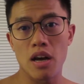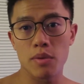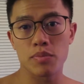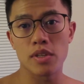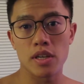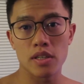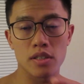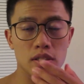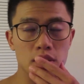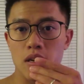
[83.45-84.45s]
update.
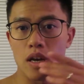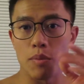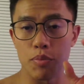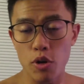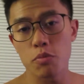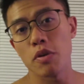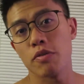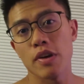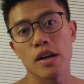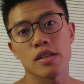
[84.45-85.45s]
I broke my
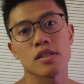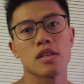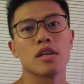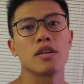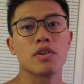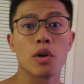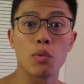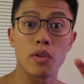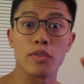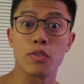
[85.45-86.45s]
fast at around
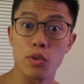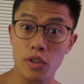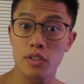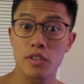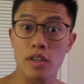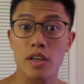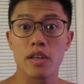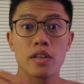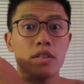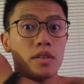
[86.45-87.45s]
1:30
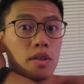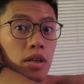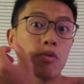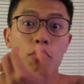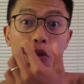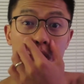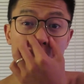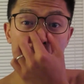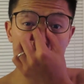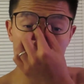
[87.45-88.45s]
today. Before
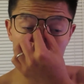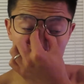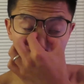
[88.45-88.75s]
that, I